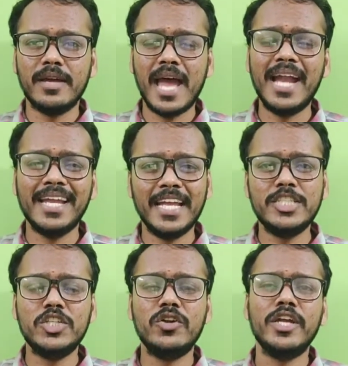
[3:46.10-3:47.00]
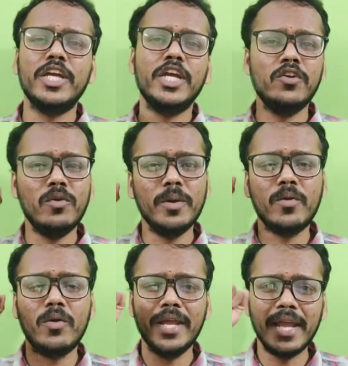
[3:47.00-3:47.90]
you will be
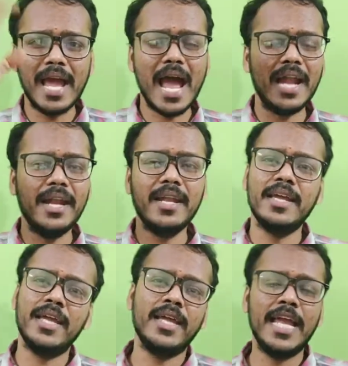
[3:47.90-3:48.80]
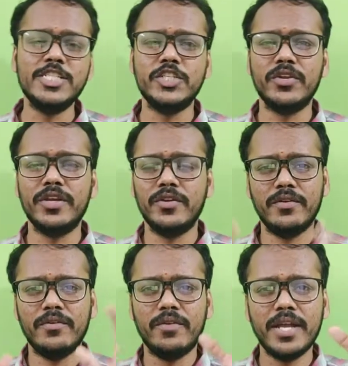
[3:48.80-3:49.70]
coding hand injury,
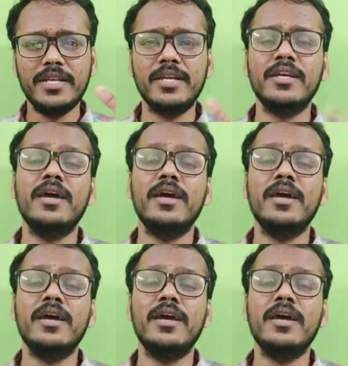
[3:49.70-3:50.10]
right?